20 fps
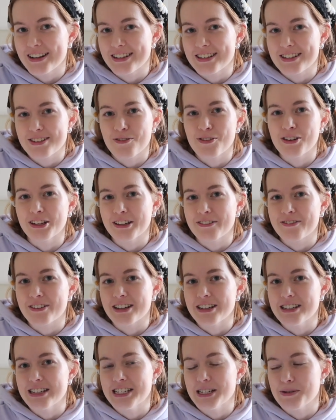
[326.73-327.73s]
It's really
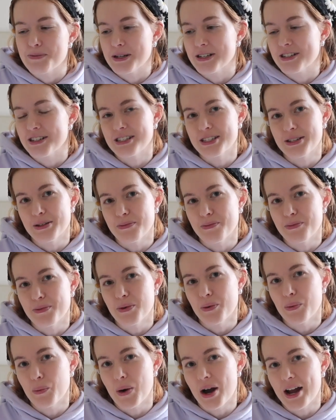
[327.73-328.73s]
fun to dip into some
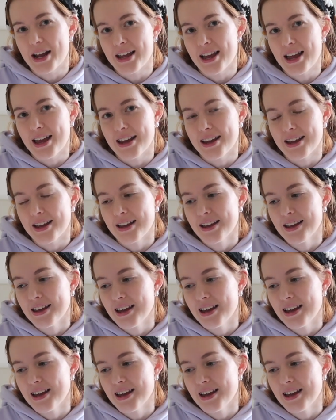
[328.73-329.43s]
YA